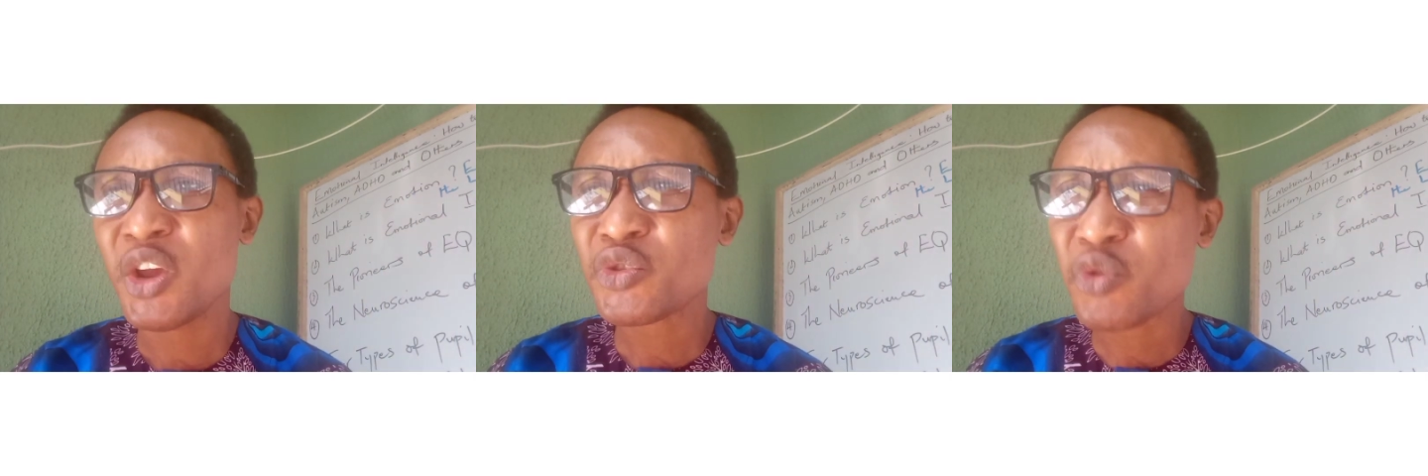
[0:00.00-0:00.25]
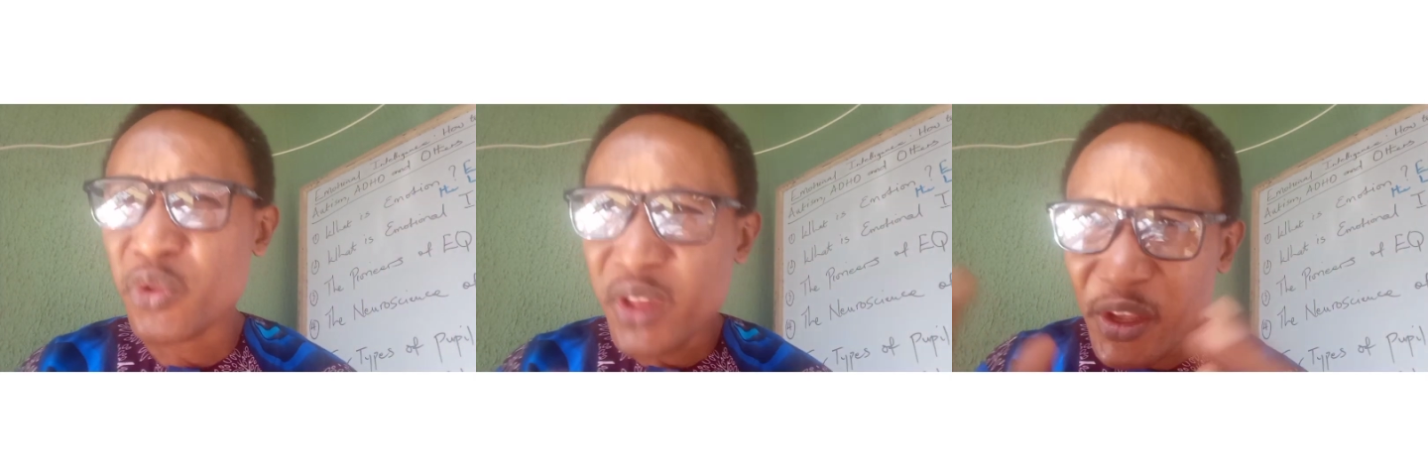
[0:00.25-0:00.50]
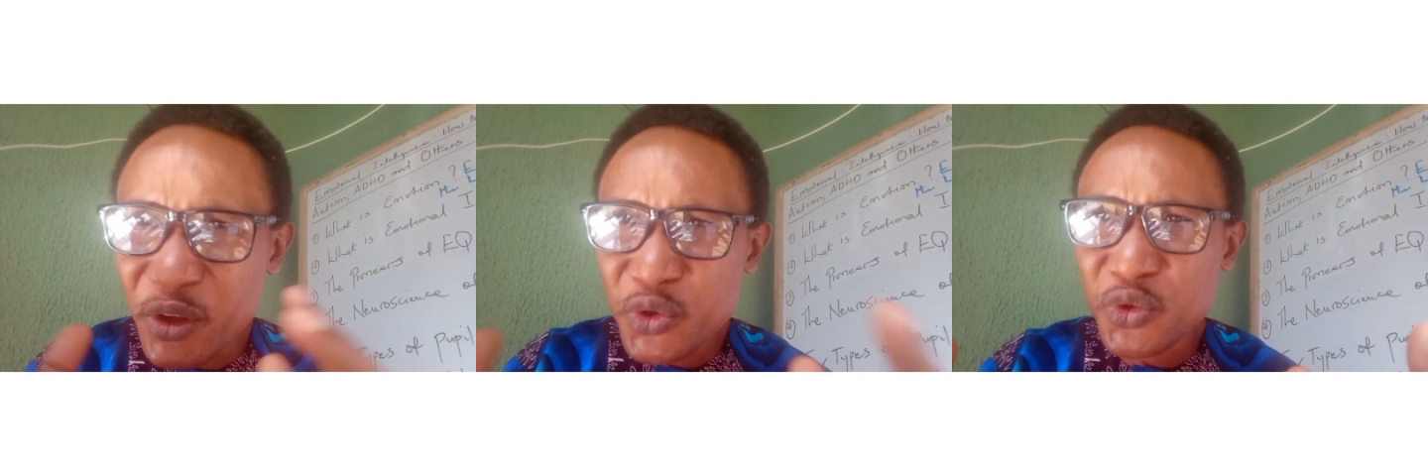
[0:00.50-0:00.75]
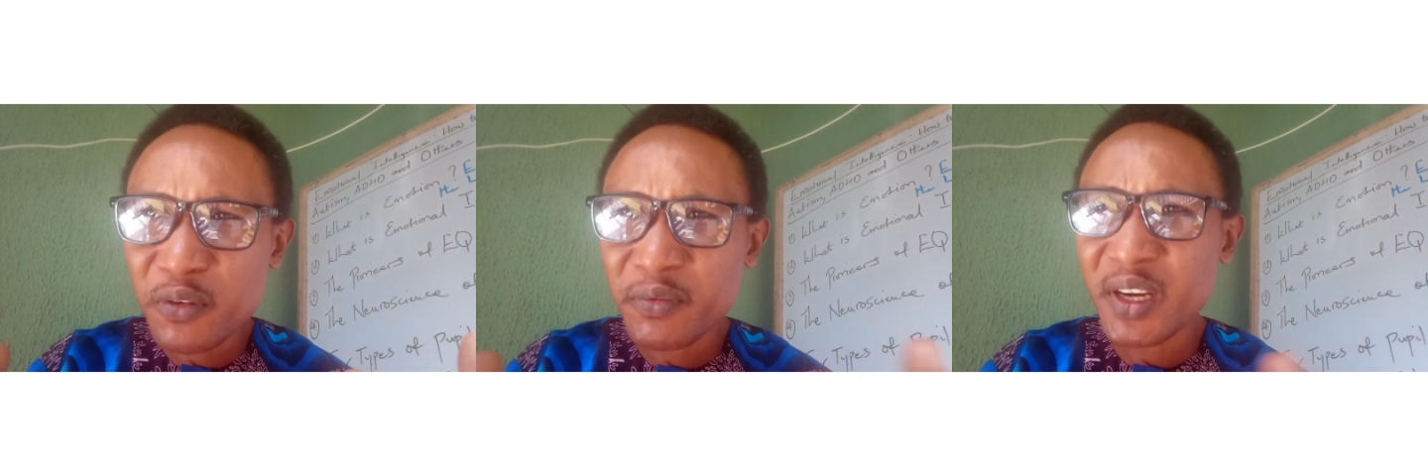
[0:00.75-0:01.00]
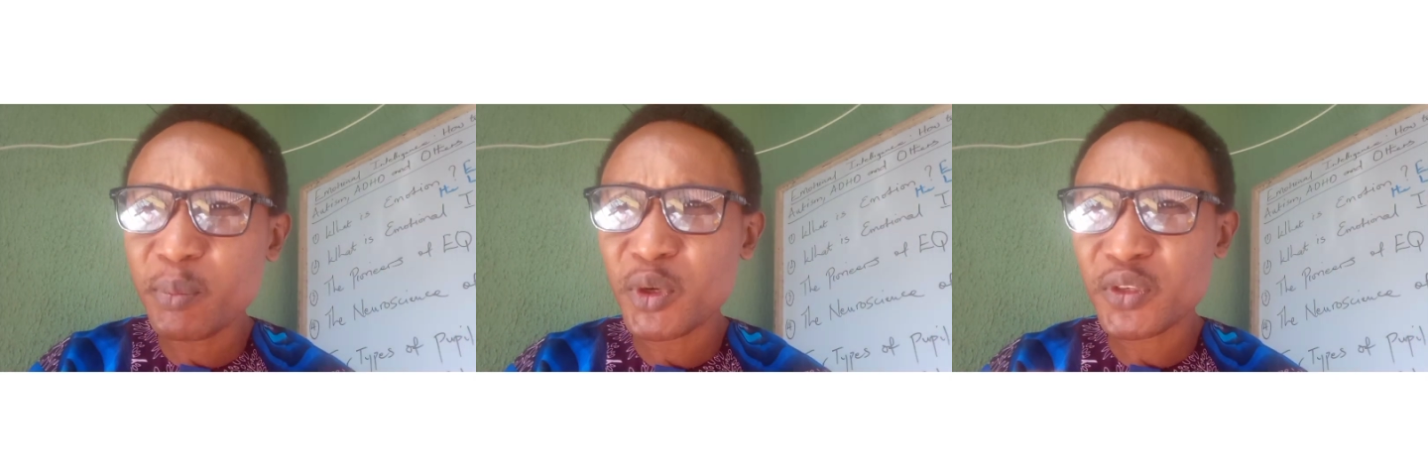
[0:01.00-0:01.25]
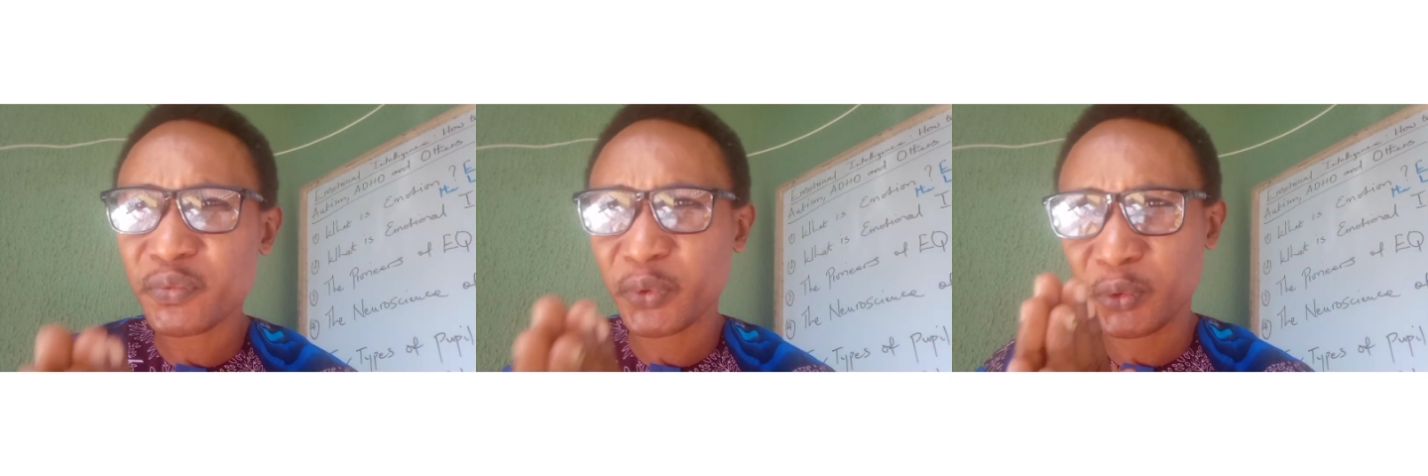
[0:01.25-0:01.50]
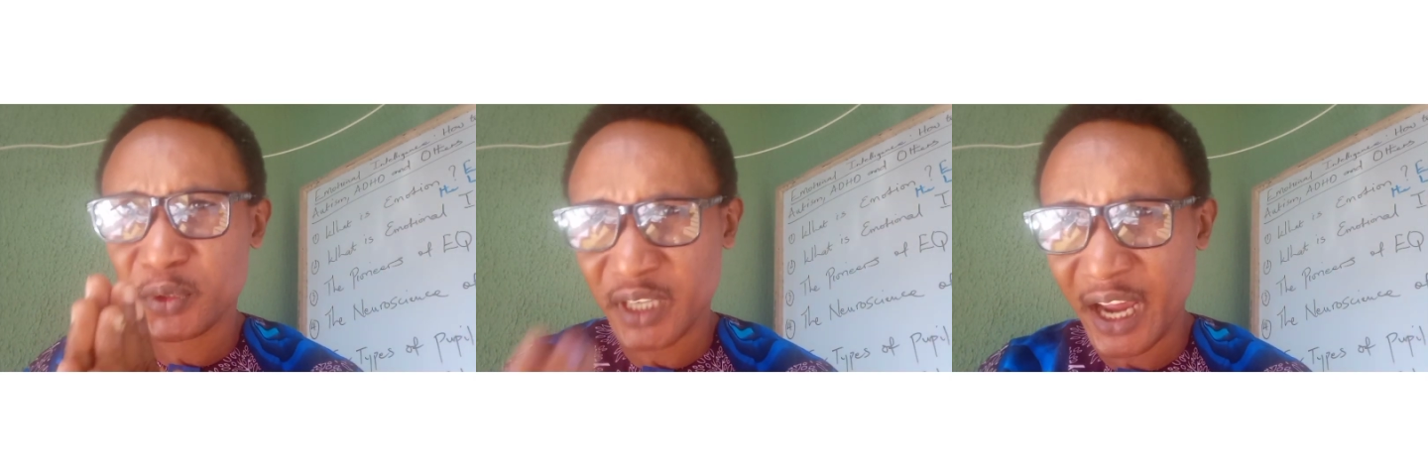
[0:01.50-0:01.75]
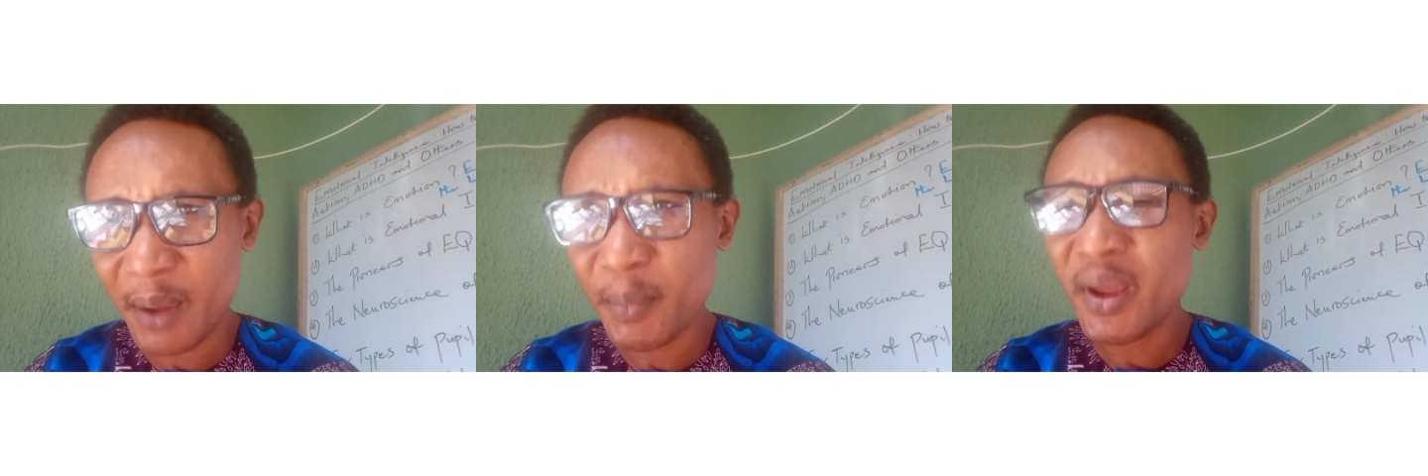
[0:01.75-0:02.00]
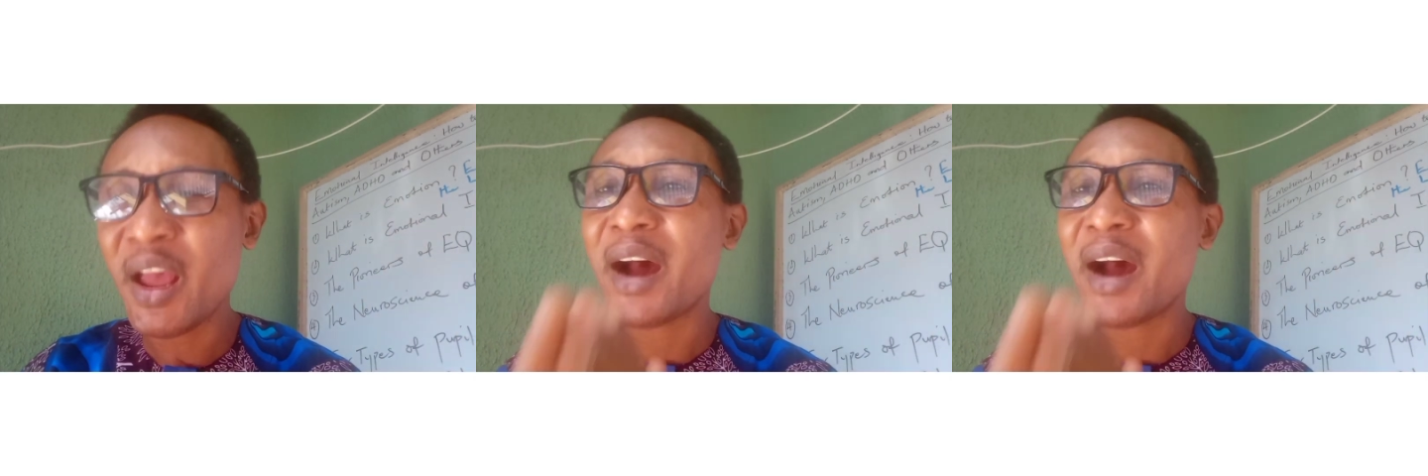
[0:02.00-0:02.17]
So thank you so very much for your time,